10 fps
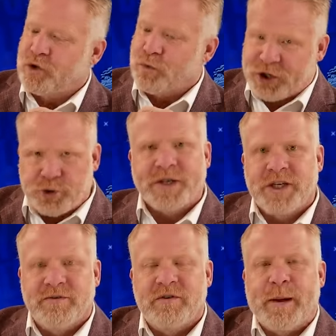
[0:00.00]

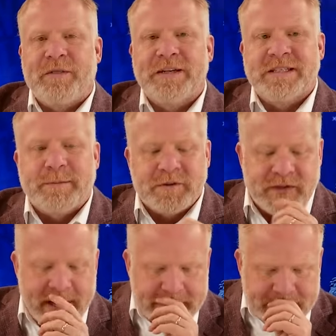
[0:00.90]
restrictive about these types of
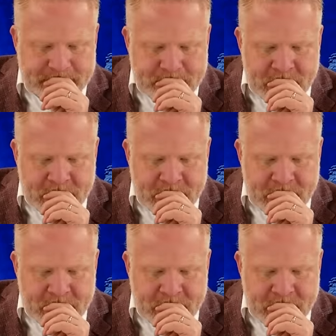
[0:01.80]
things.